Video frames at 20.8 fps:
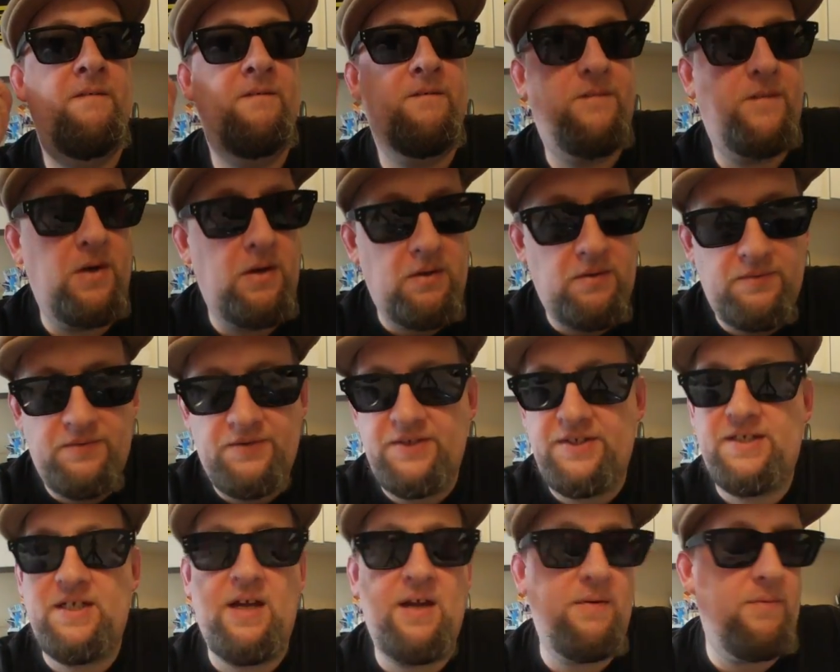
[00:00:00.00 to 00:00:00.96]
following the
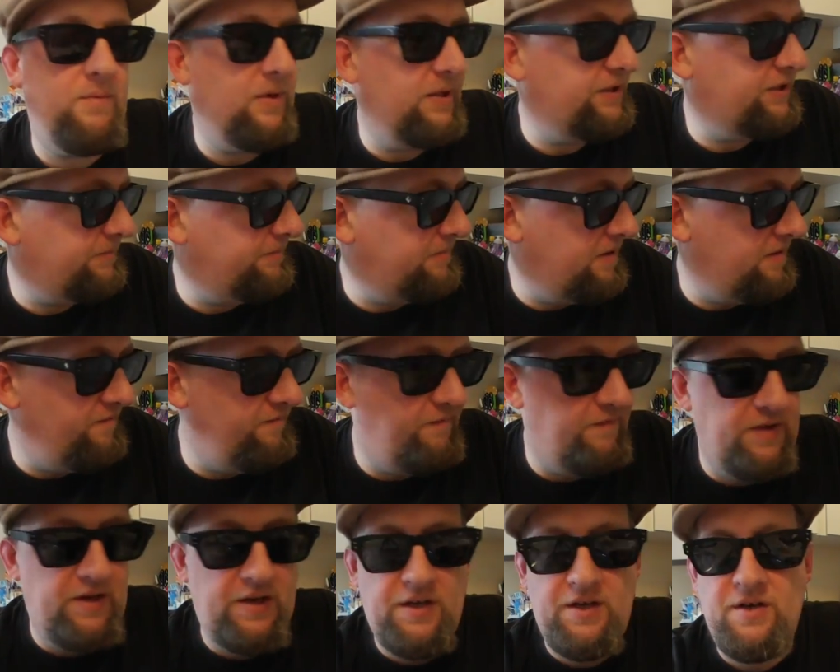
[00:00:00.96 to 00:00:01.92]
site, watching my
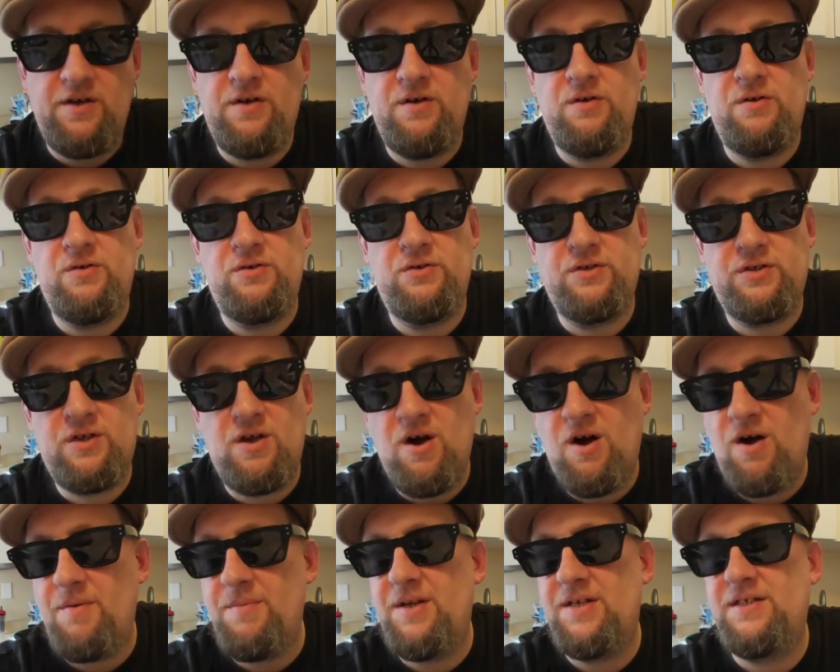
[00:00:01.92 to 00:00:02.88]
videos,
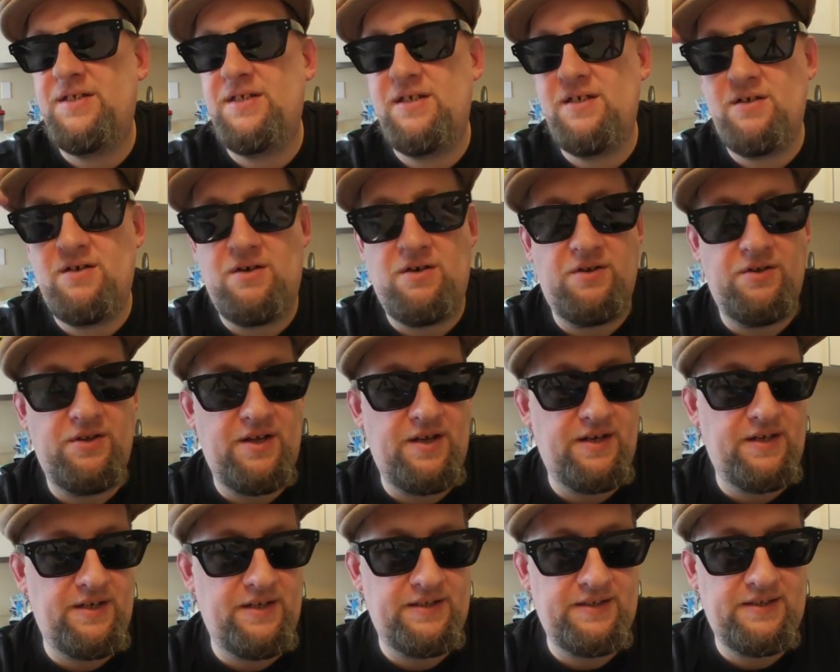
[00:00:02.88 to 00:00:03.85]
commenting, all that
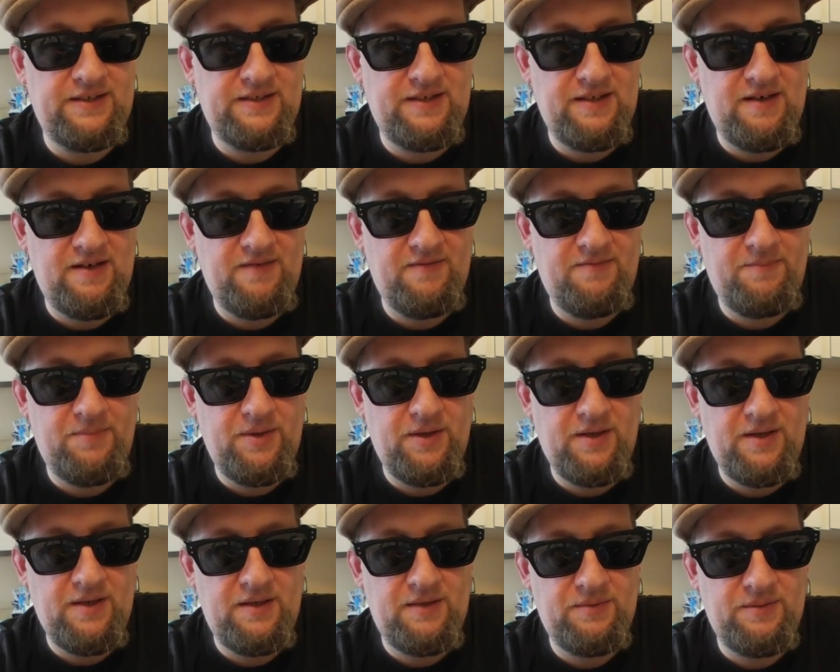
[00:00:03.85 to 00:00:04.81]
nice stuff,
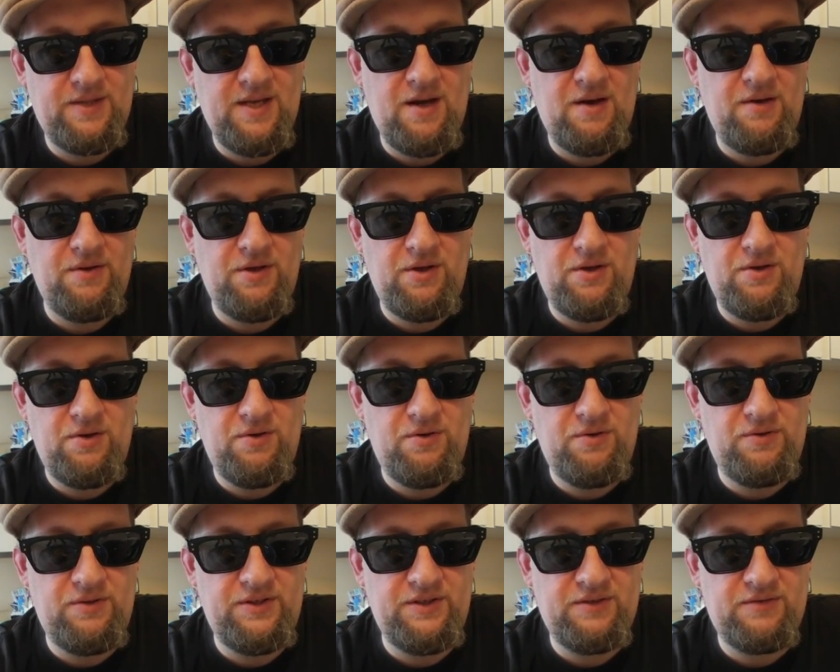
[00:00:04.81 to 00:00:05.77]
because without
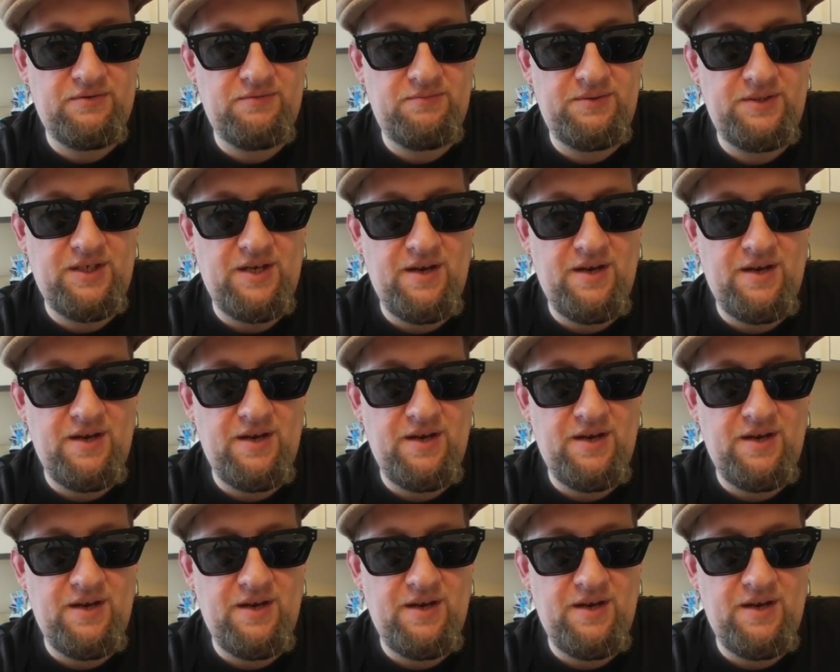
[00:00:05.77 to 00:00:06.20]
you, this would be